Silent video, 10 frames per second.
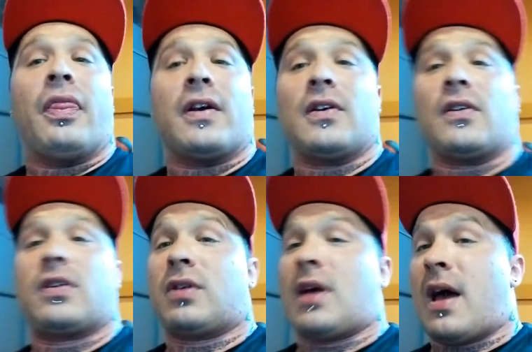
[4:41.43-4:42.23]

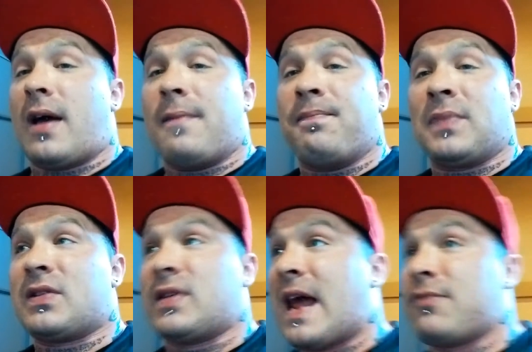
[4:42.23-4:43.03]
There's uh,
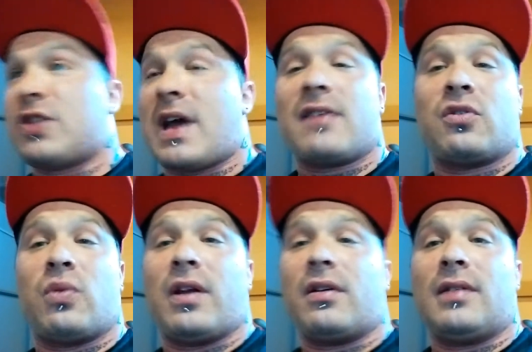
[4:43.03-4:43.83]
Snapchat,
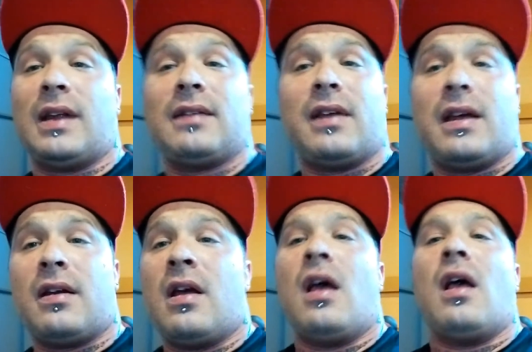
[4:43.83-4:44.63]
Twitter, LinkedIn.